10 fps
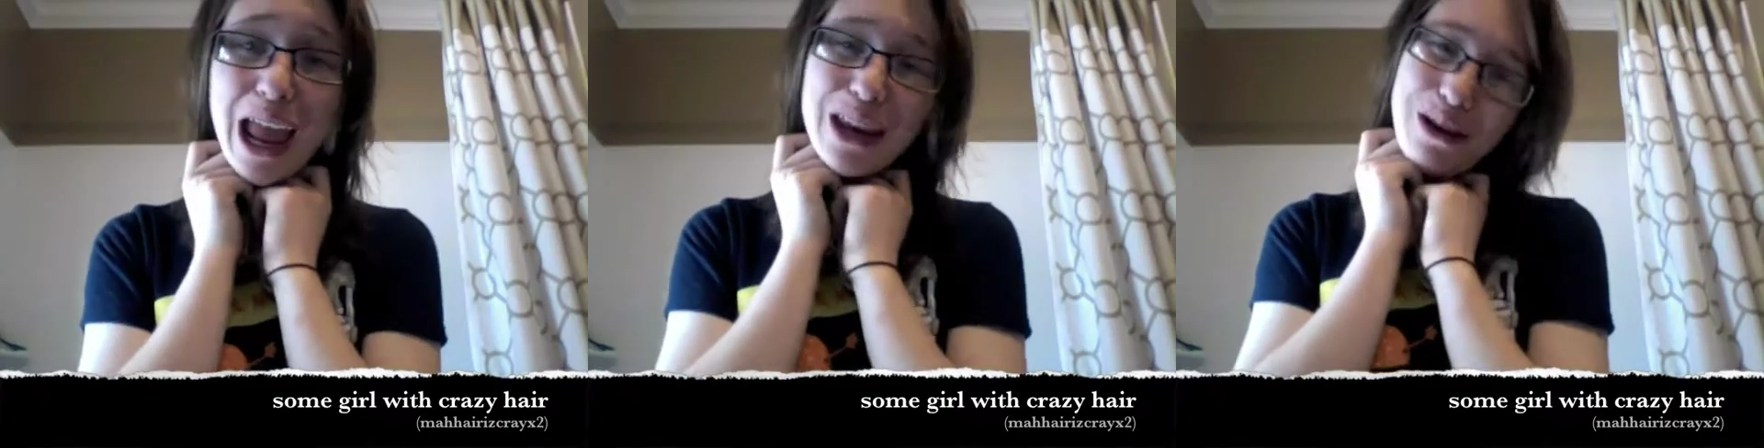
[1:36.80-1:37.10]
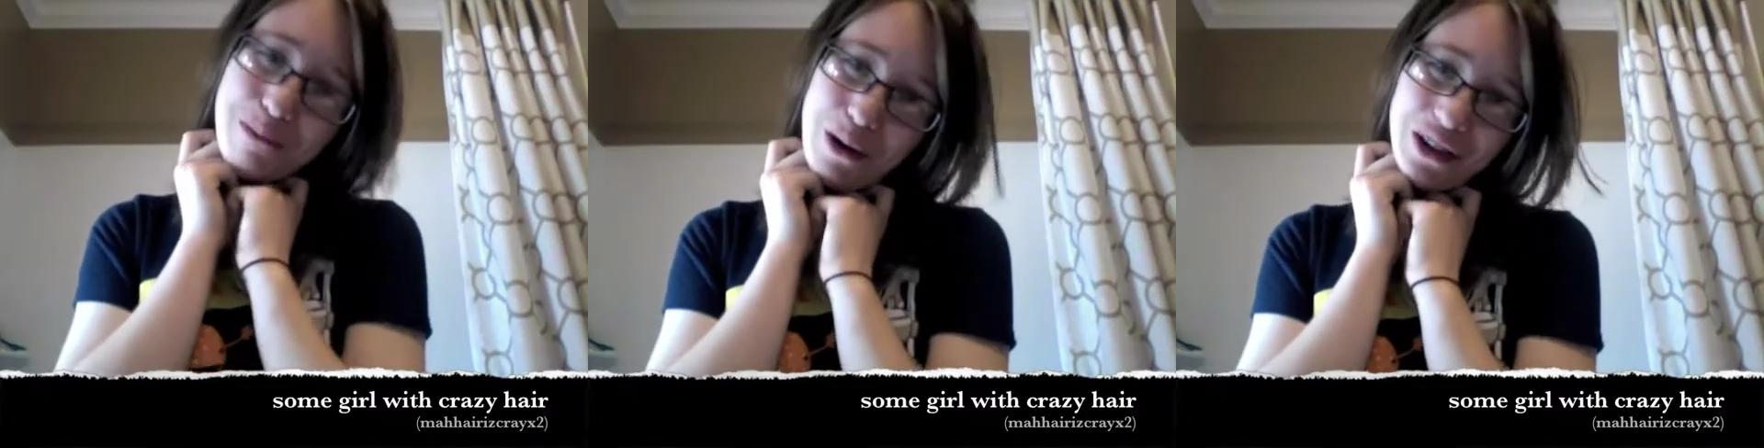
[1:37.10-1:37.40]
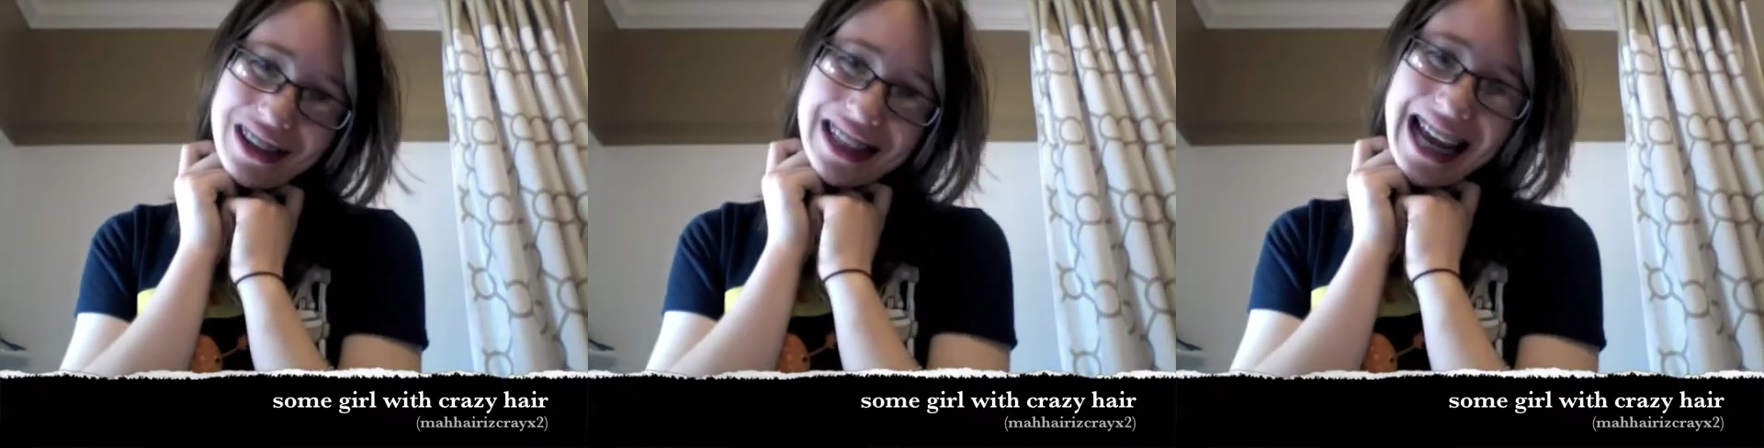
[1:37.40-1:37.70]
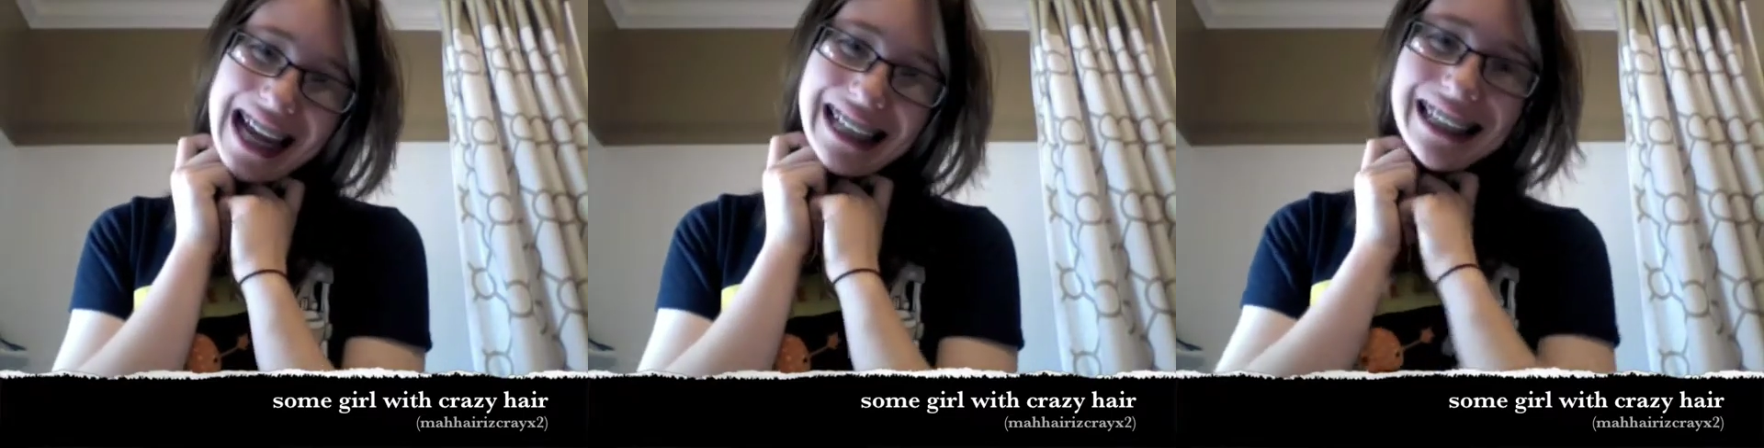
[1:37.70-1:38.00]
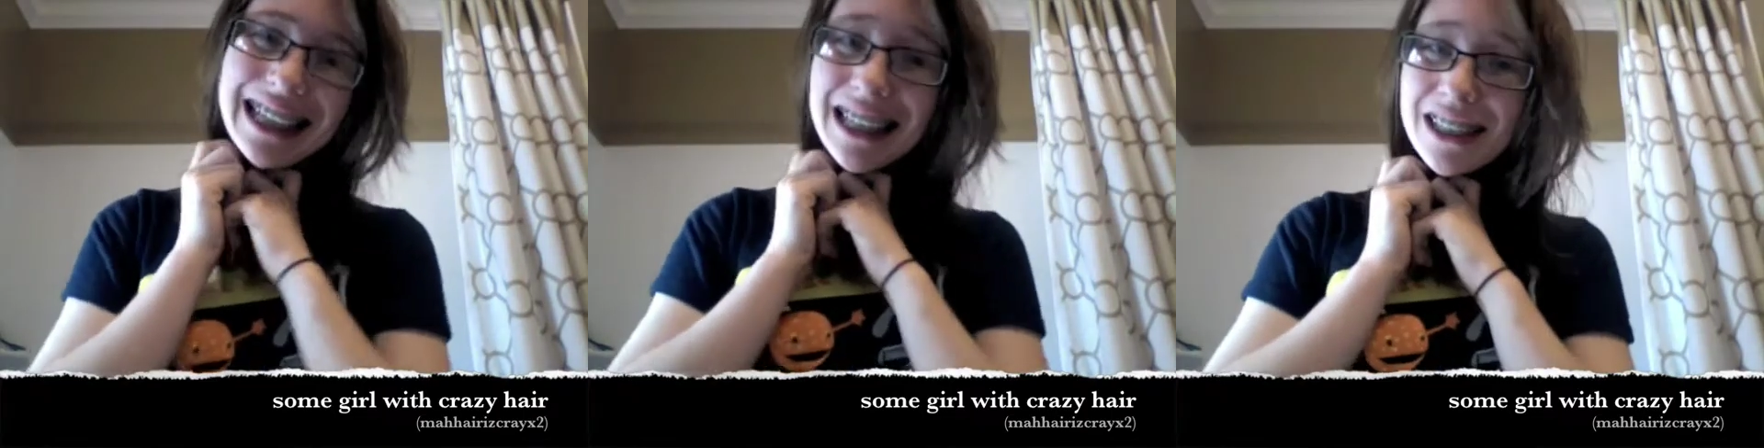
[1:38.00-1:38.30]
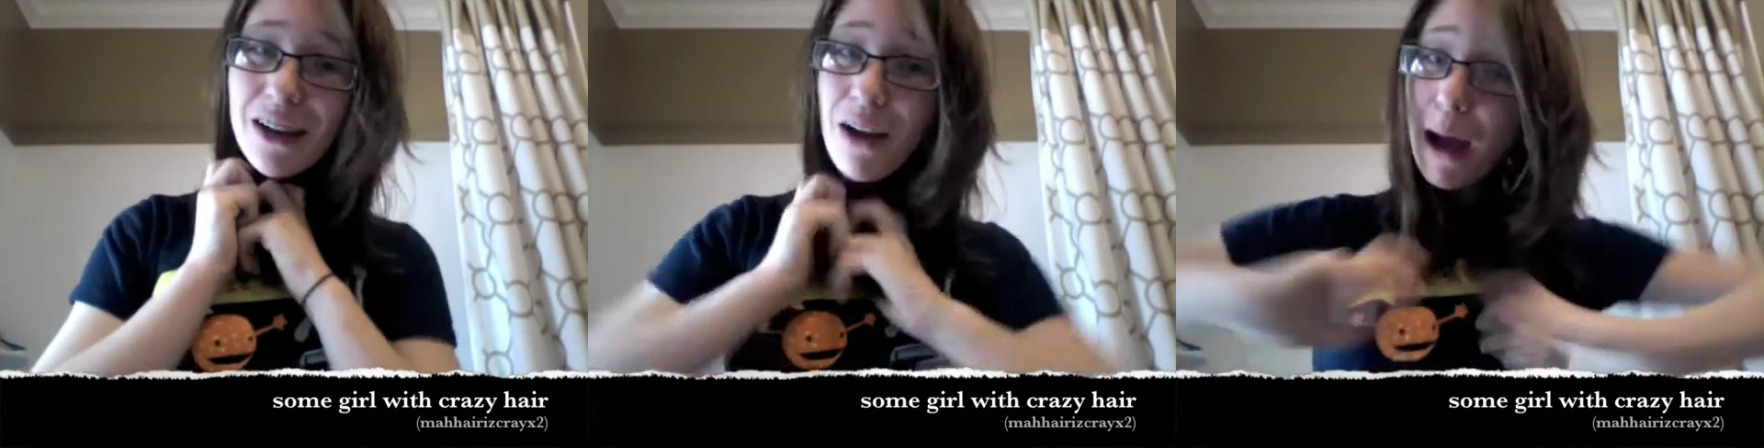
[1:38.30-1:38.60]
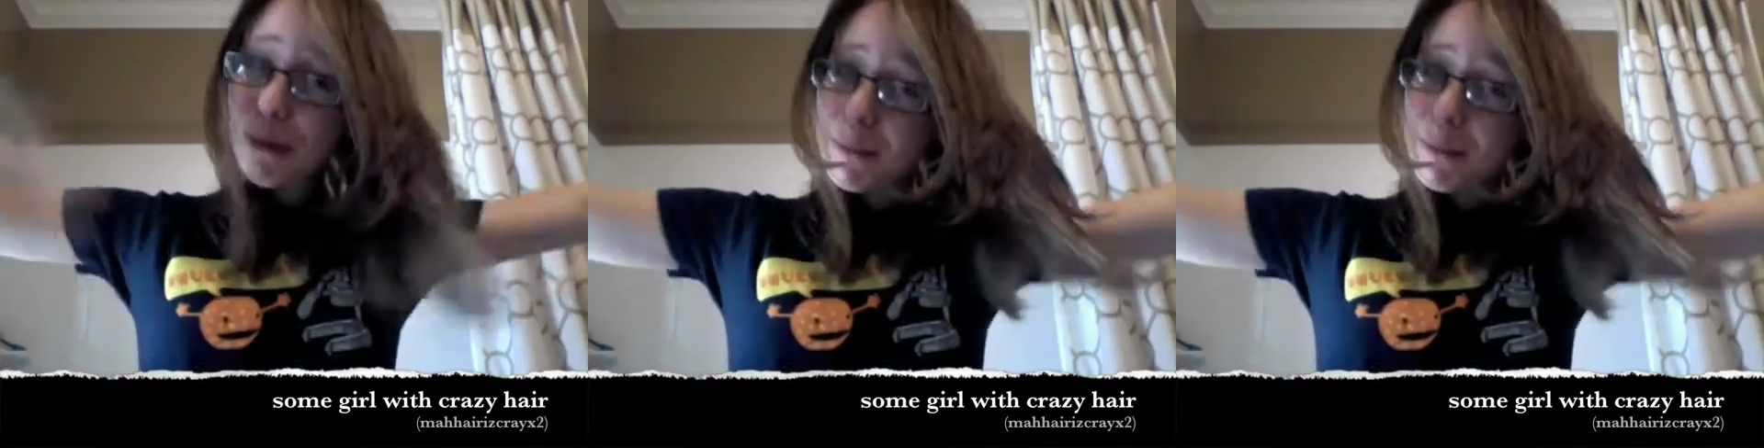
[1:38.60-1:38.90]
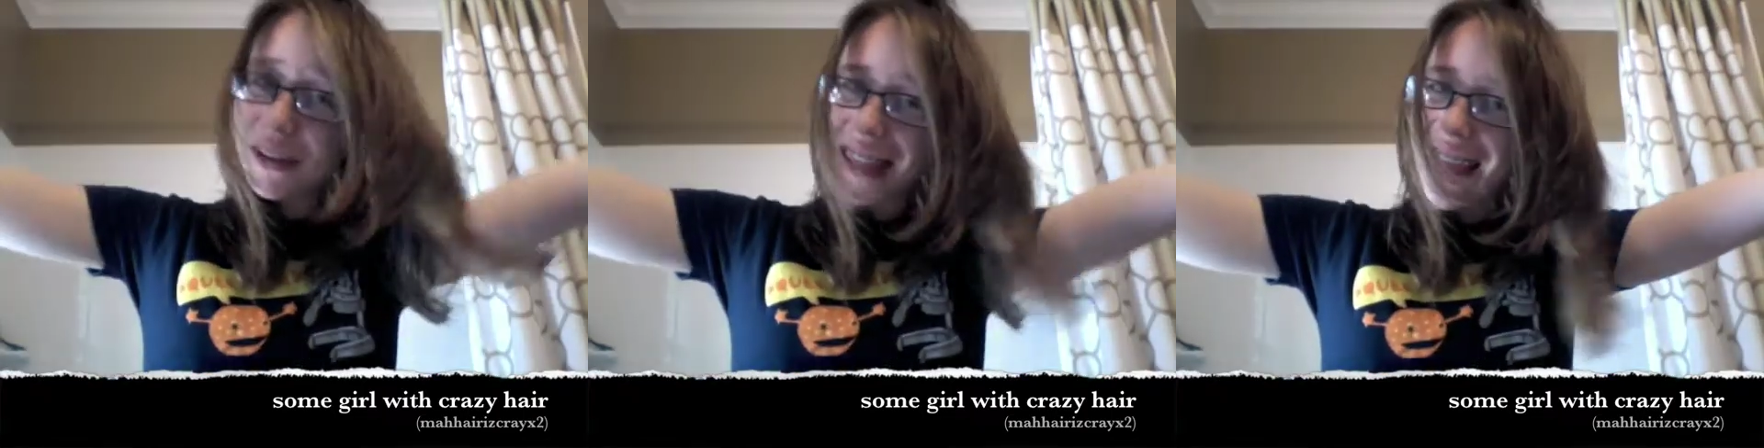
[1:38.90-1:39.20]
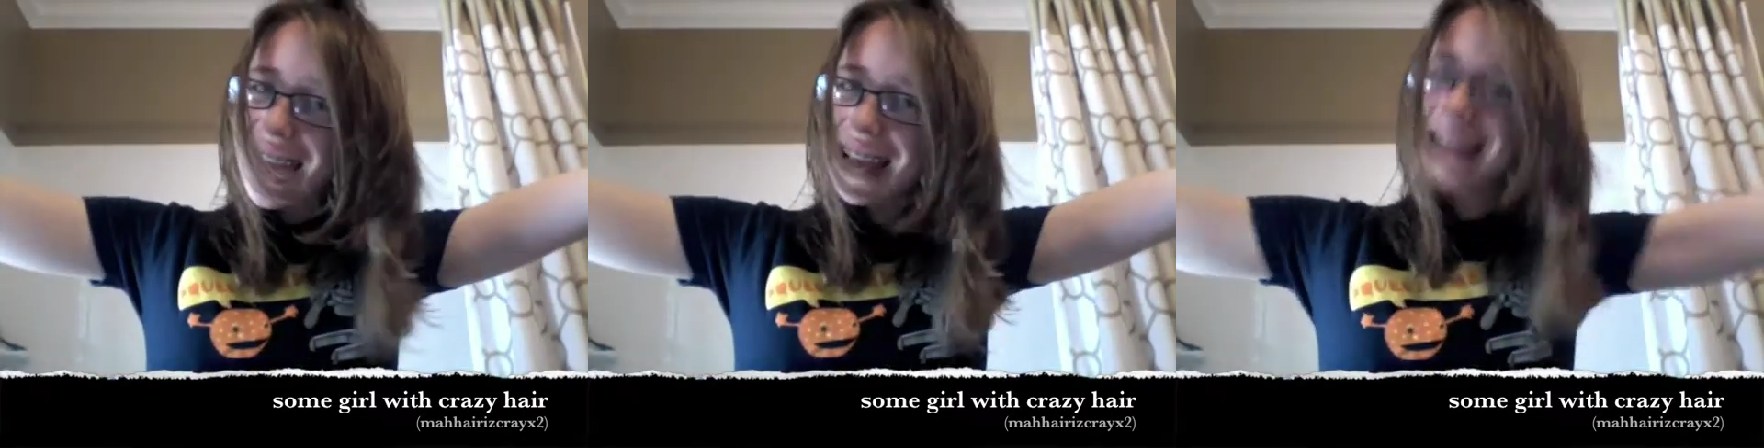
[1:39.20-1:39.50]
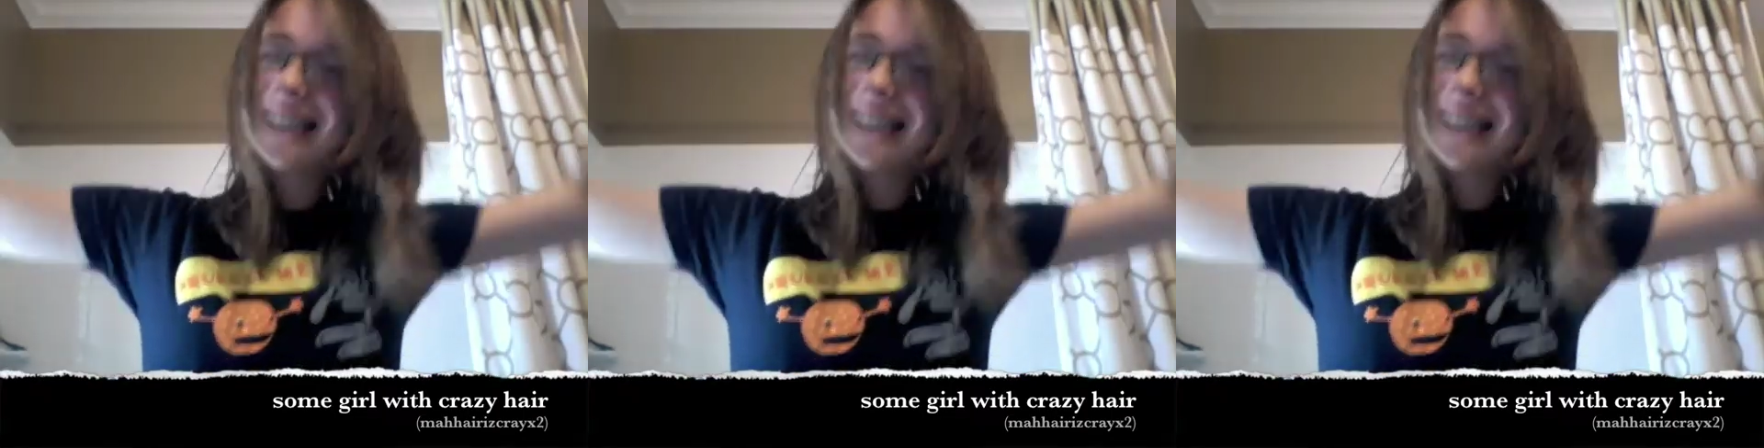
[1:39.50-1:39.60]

and your birthday. So happy birthday!